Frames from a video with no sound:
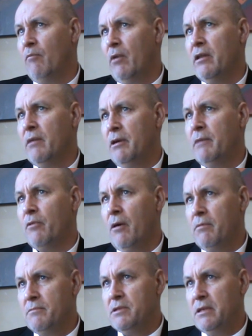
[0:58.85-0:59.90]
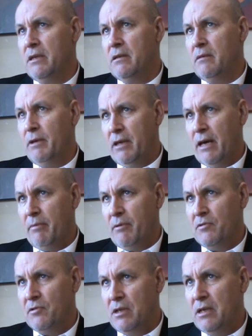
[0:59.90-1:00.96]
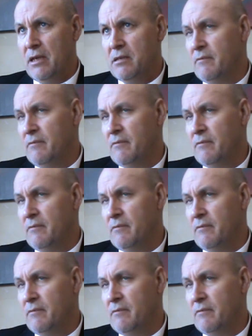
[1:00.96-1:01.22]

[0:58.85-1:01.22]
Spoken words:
One of the big problems in the big capital cities,